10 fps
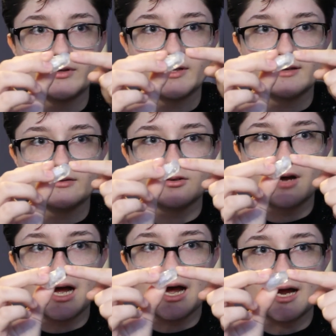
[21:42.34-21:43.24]
put like a
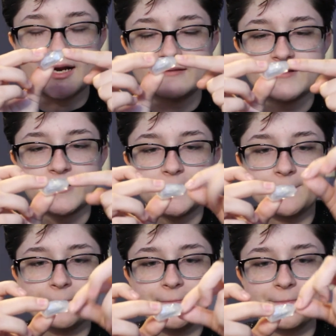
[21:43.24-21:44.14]
little eye in there
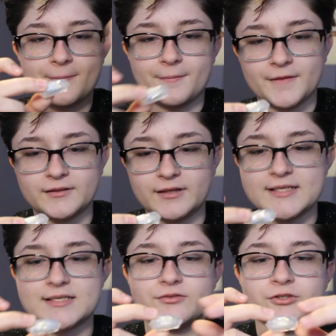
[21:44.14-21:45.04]
and
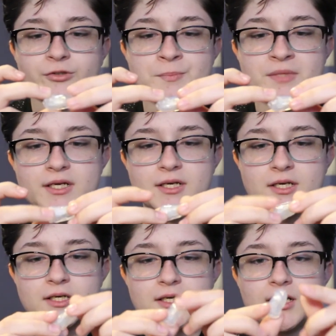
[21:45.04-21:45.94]
lace it through.
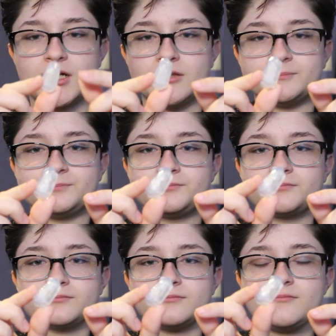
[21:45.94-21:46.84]
But
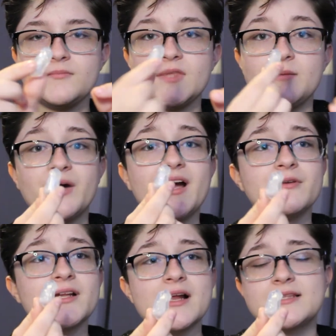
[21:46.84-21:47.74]
I
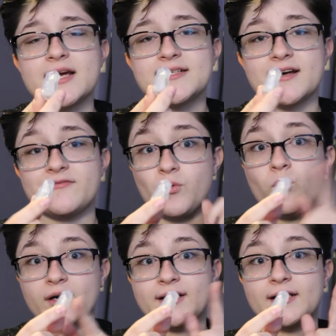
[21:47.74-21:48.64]
really like the idea of a
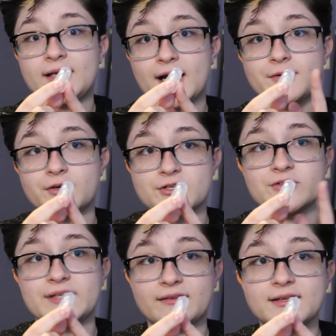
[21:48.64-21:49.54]
working kyber
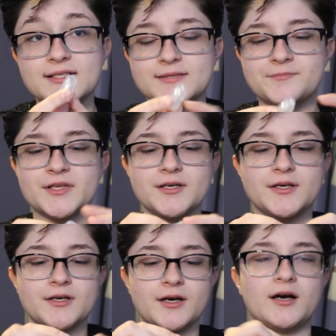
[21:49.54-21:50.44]
crystal necklace,
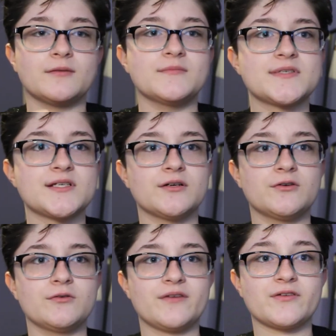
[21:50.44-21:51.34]

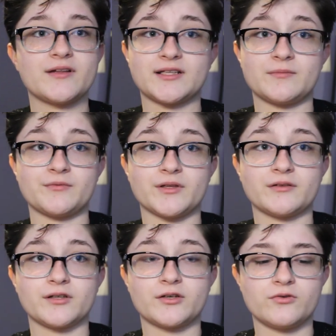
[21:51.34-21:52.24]
so I feel like that'd be
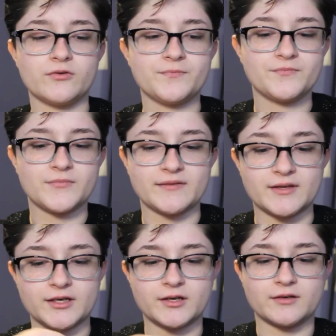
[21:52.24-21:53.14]
really cool. And
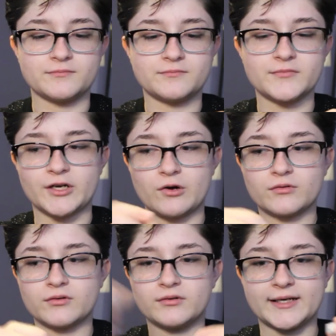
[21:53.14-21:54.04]
then you could, you know,
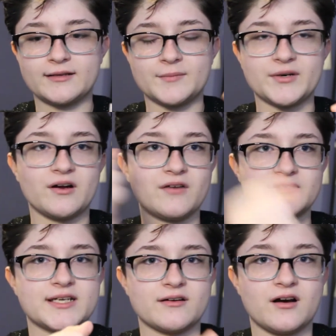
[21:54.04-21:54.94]
like clip it
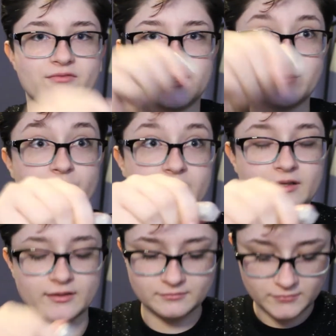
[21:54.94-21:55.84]
off, take it off, and like put it
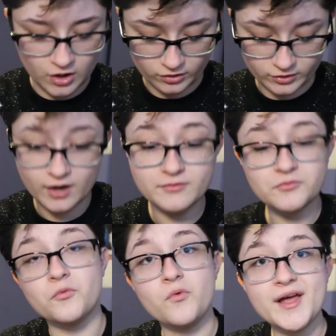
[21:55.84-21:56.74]
in the
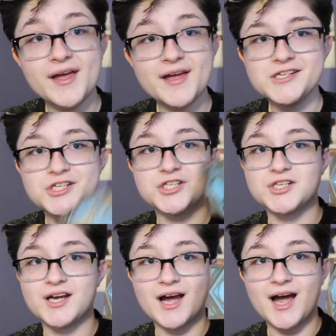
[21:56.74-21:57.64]
holocron, which